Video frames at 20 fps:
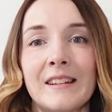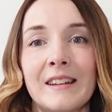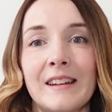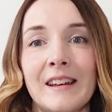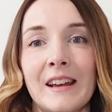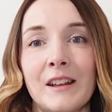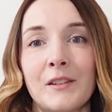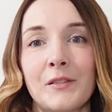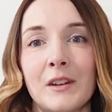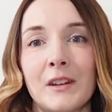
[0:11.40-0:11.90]

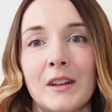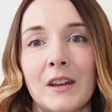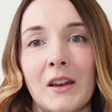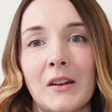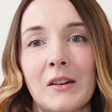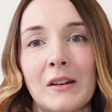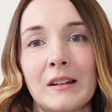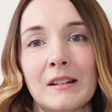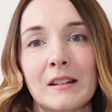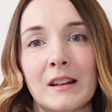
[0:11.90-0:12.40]
Today's video
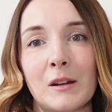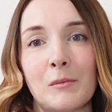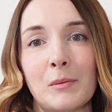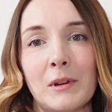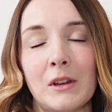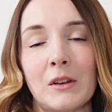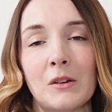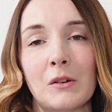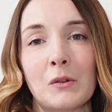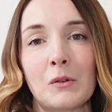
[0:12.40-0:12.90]
is going to
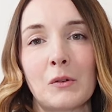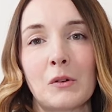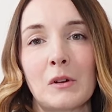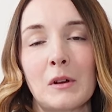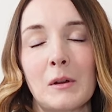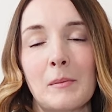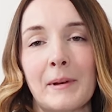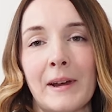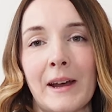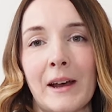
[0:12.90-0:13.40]
be all
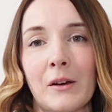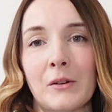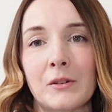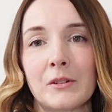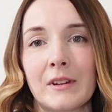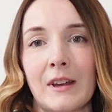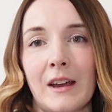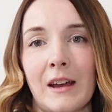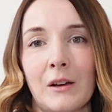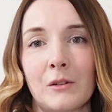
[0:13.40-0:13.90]

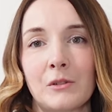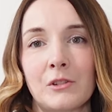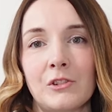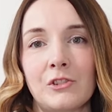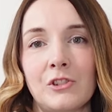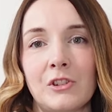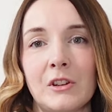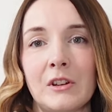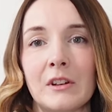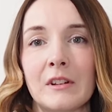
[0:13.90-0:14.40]
about how to
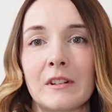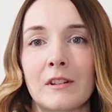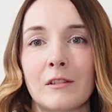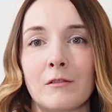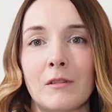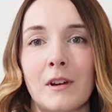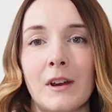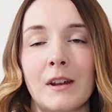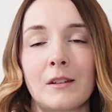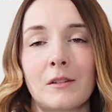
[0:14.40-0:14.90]
choose the
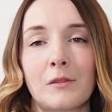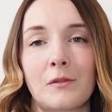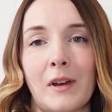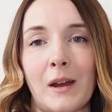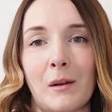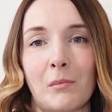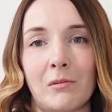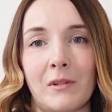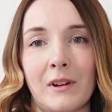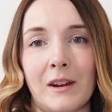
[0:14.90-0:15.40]
right
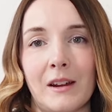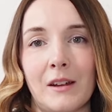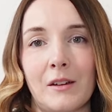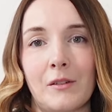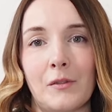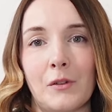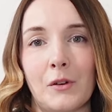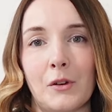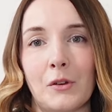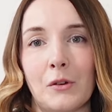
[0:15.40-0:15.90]
fabric
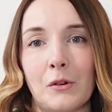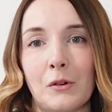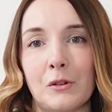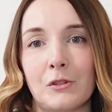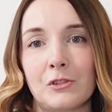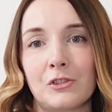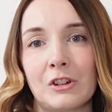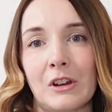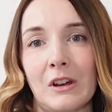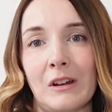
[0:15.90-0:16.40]
for your
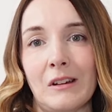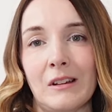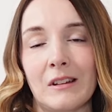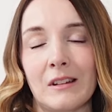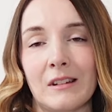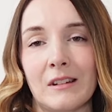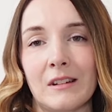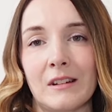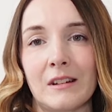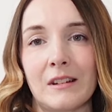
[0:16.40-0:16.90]

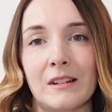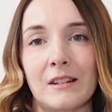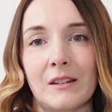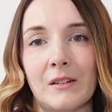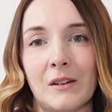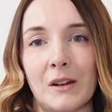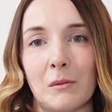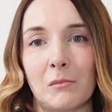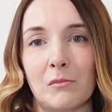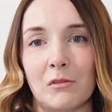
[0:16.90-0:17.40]
chosen
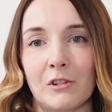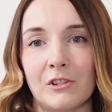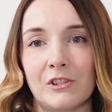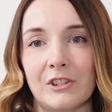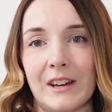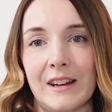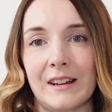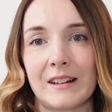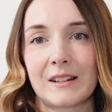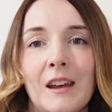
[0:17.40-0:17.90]
sewing
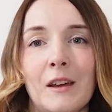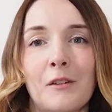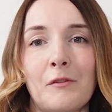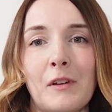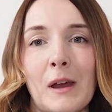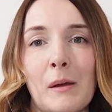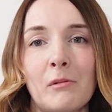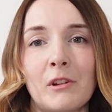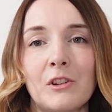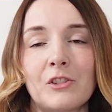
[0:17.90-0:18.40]
project.
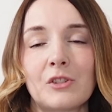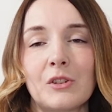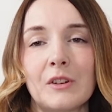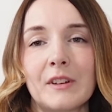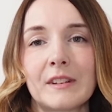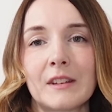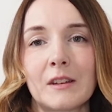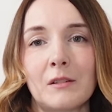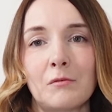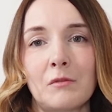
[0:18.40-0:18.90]
Fabric
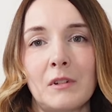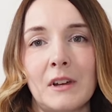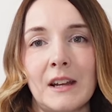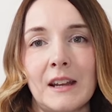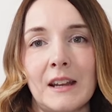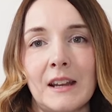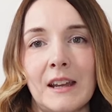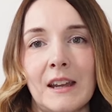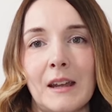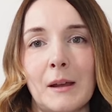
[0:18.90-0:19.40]
choice can
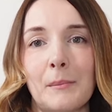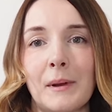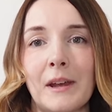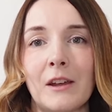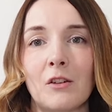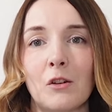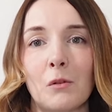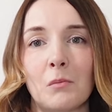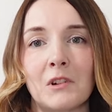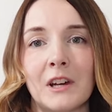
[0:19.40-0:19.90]
really
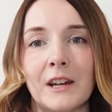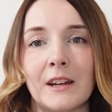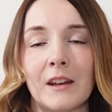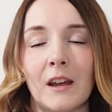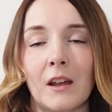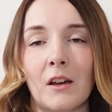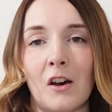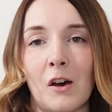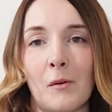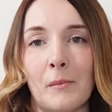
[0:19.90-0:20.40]
make or break a
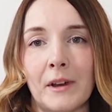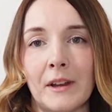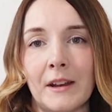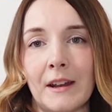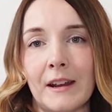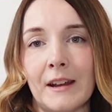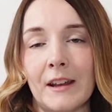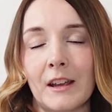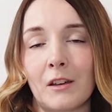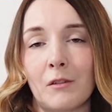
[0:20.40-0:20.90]
garment,
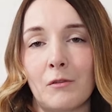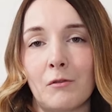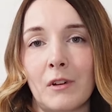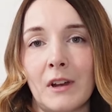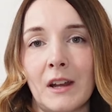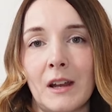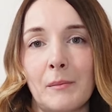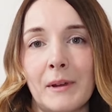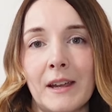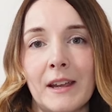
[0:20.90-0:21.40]
and it can
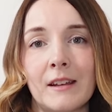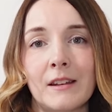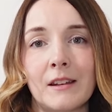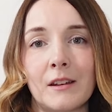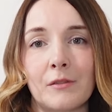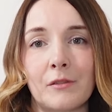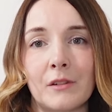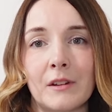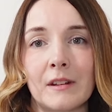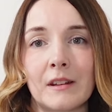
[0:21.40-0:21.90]
really make a
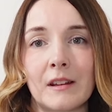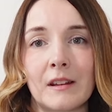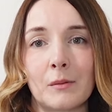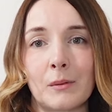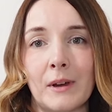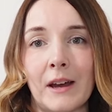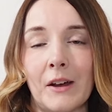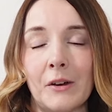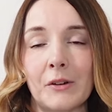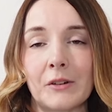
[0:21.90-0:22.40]
difference as
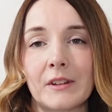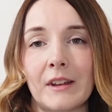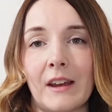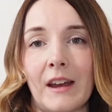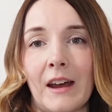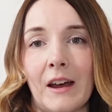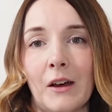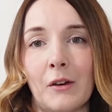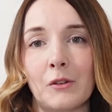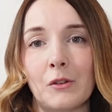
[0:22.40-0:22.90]
well to
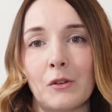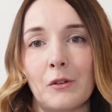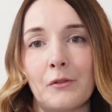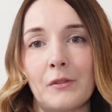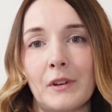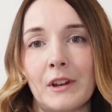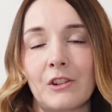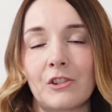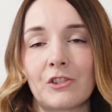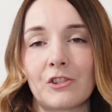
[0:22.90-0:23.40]
how your
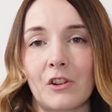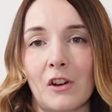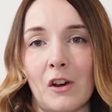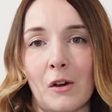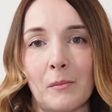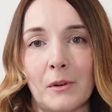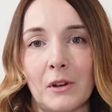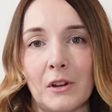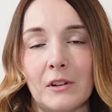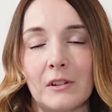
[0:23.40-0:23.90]
finished
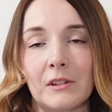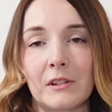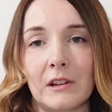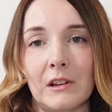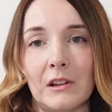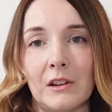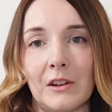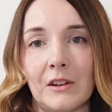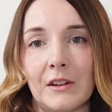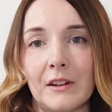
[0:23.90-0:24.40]
garment
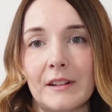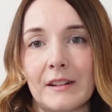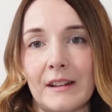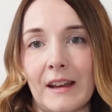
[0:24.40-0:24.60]
looks